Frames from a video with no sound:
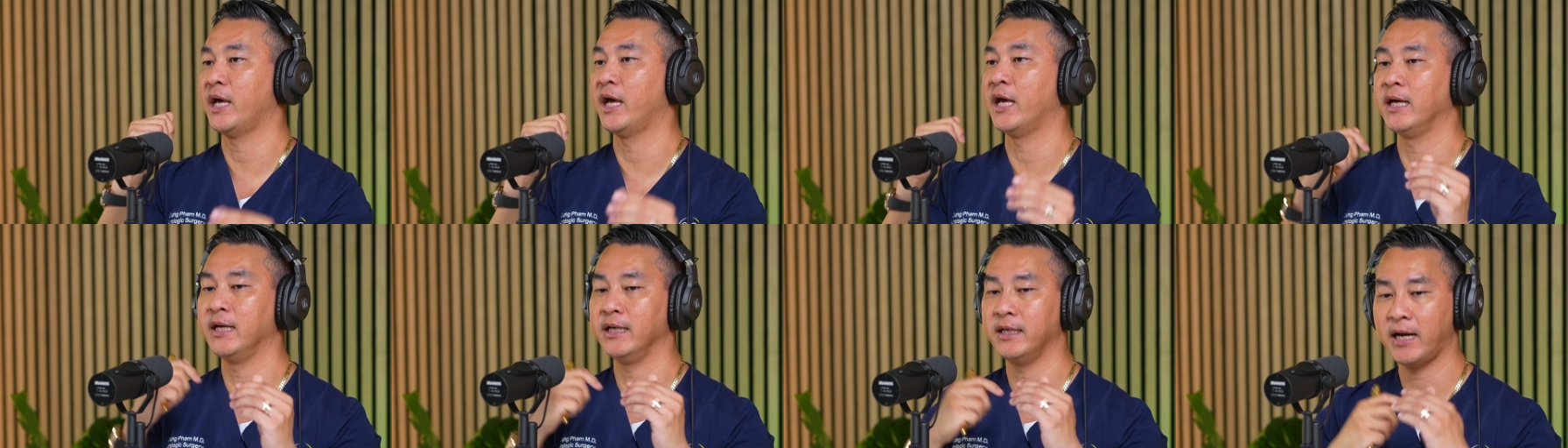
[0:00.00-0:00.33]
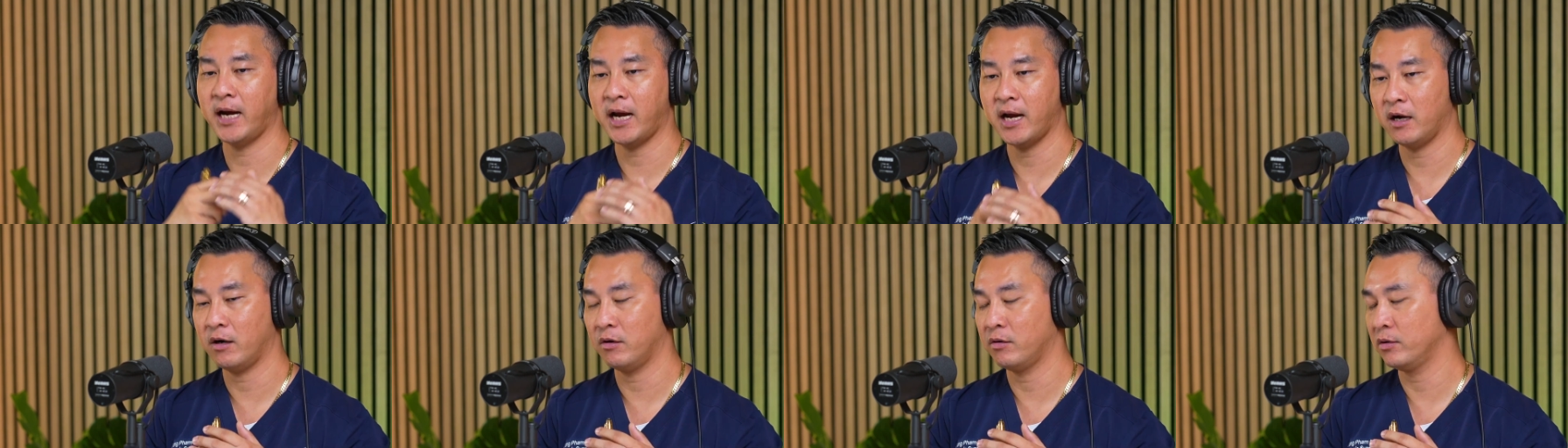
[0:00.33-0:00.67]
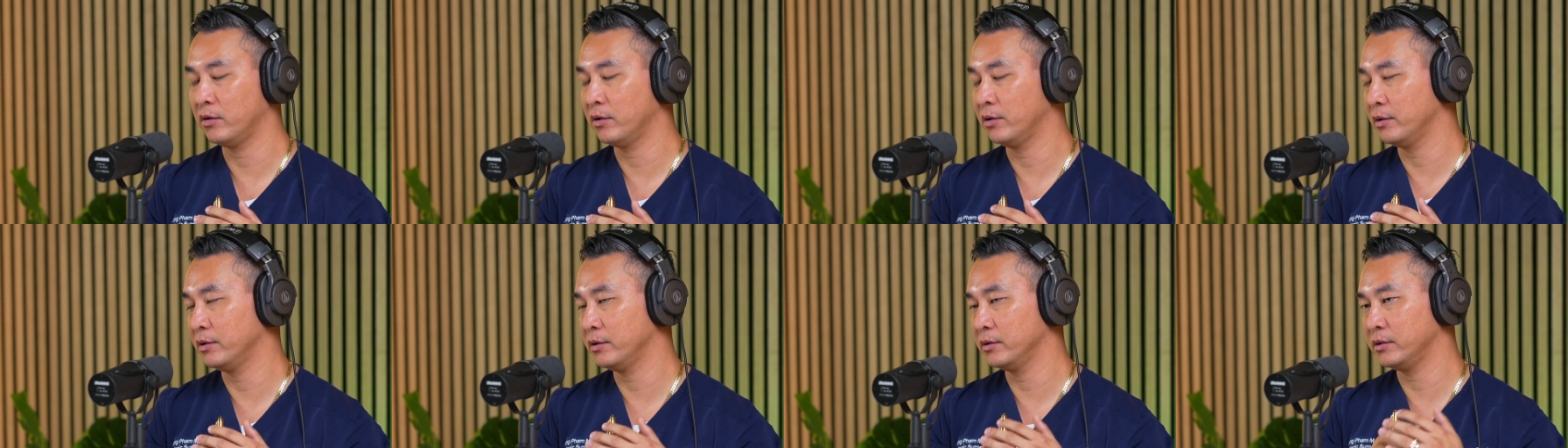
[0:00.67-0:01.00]
8
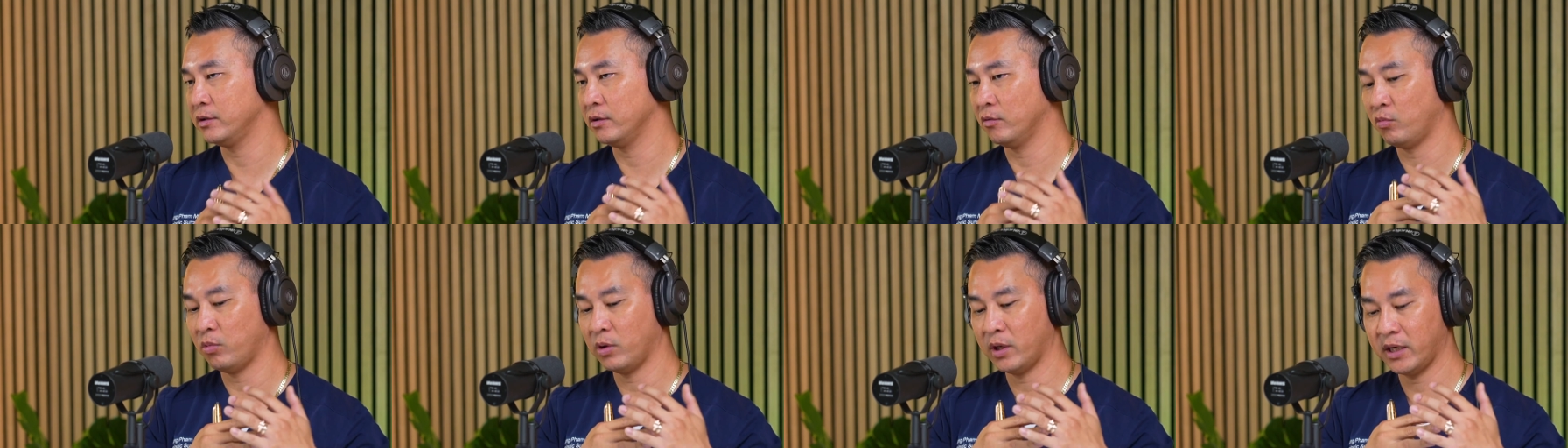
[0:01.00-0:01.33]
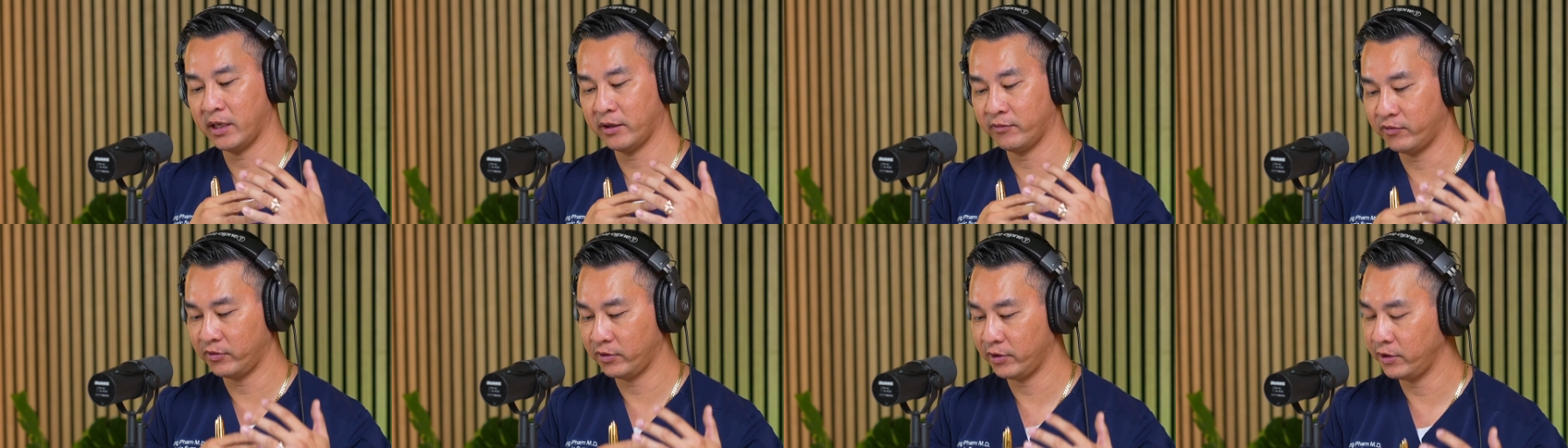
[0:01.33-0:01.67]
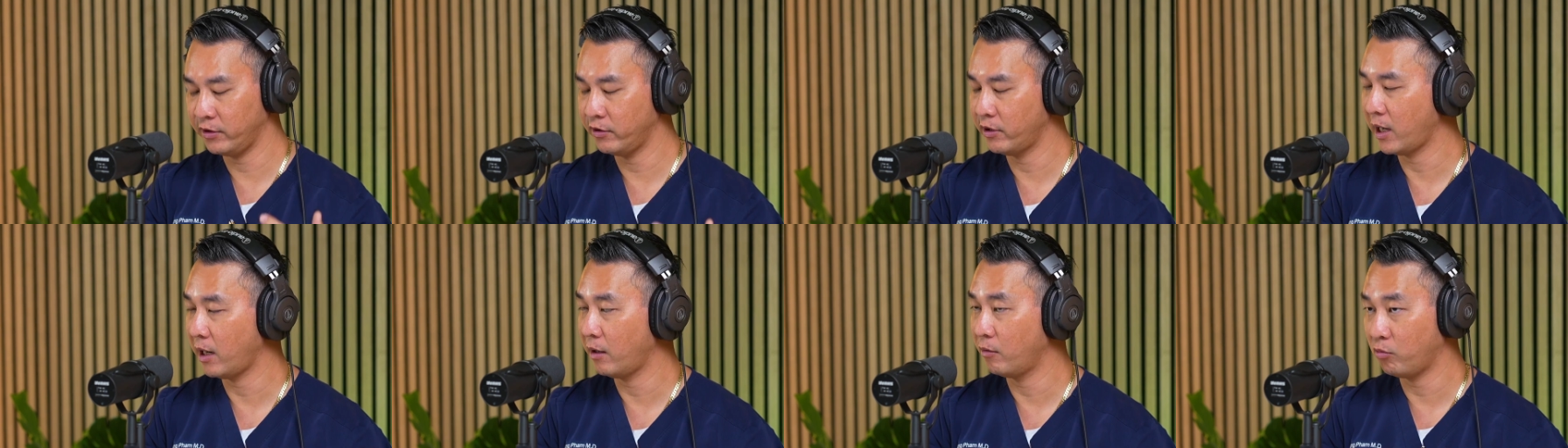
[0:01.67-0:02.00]
hours or whatever
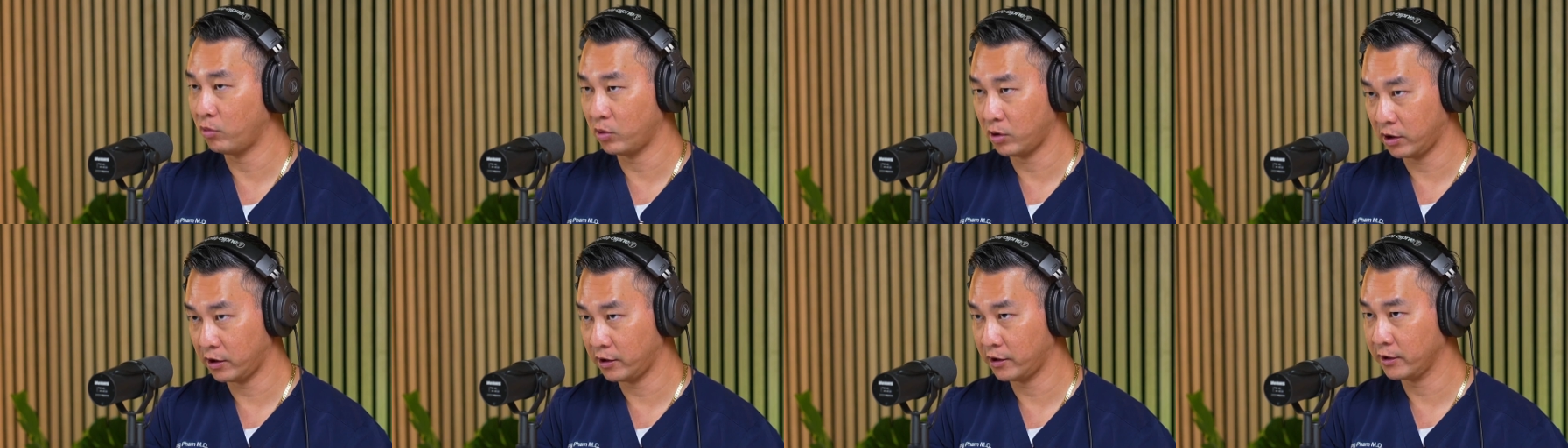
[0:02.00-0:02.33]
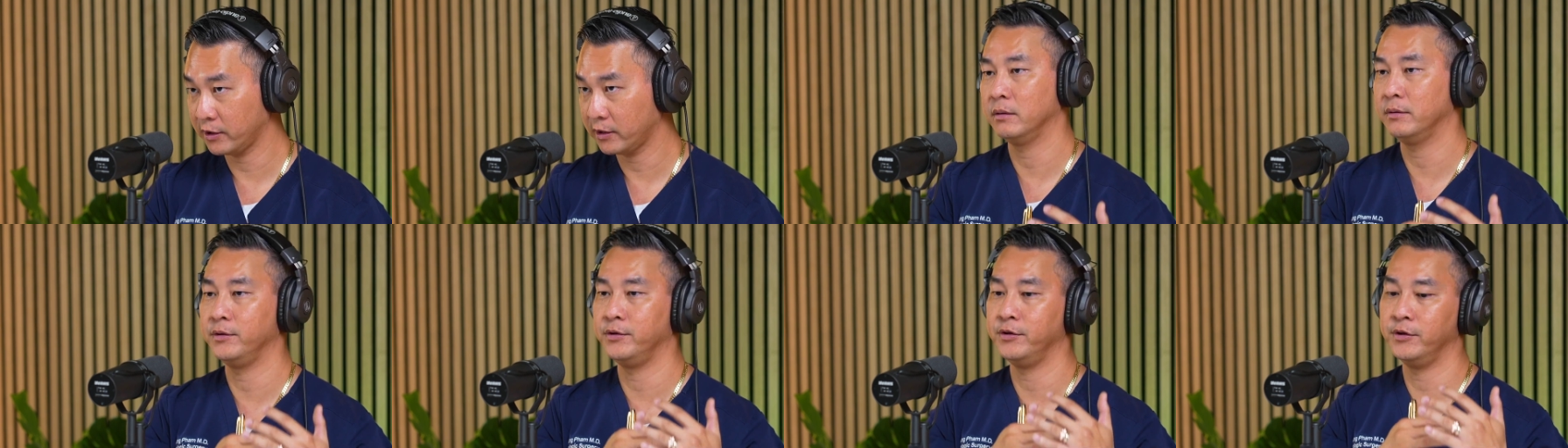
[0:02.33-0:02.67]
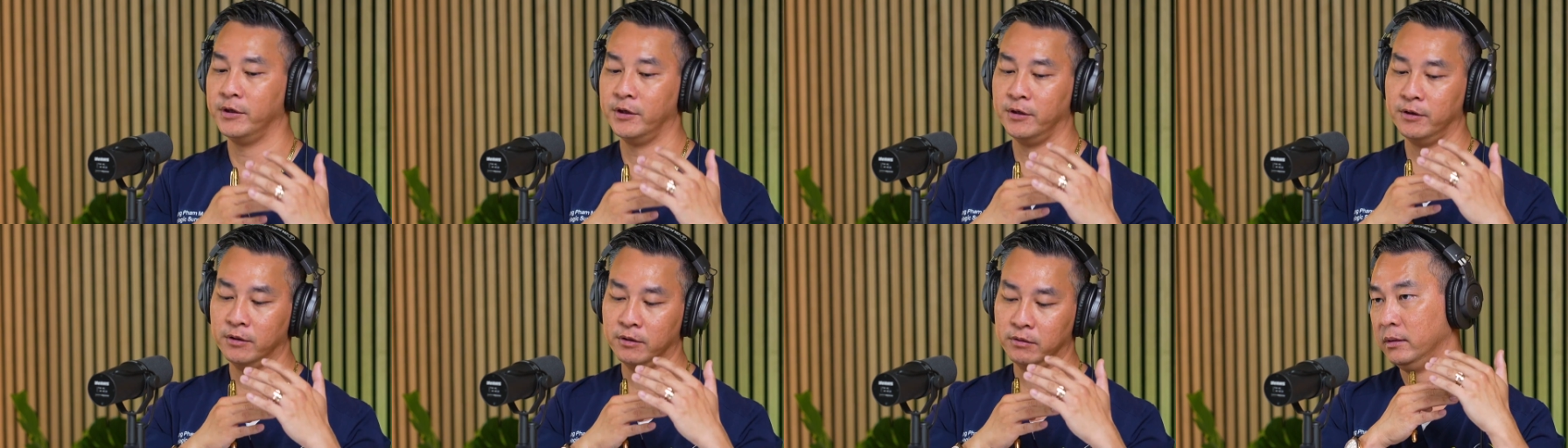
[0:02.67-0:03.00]
you're at work, you
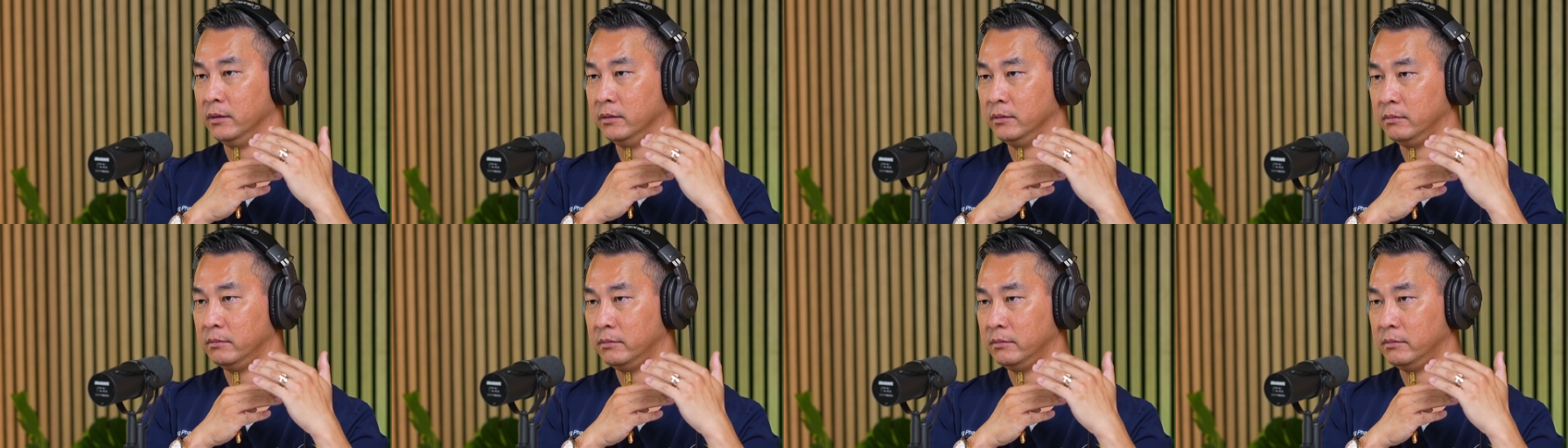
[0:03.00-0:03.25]
know,